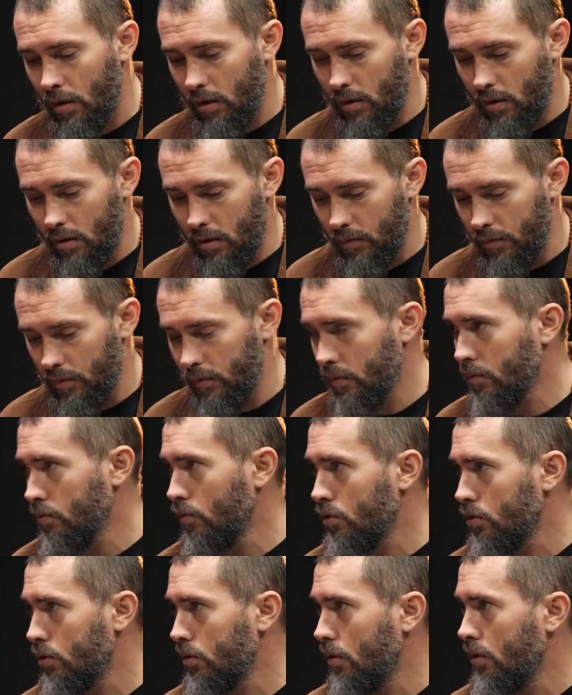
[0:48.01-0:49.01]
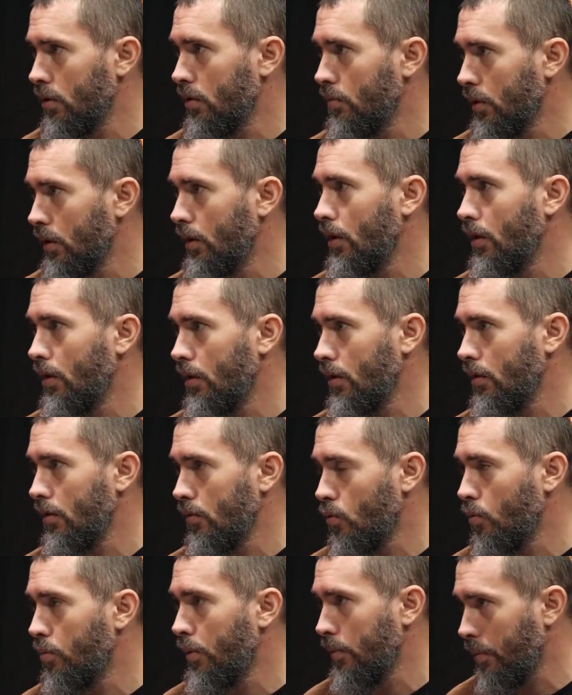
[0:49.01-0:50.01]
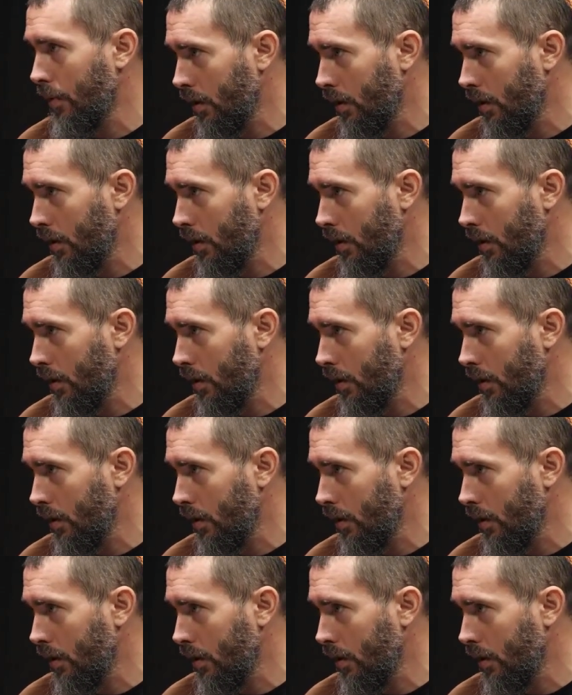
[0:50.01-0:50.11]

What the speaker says: of models of purchase and sale,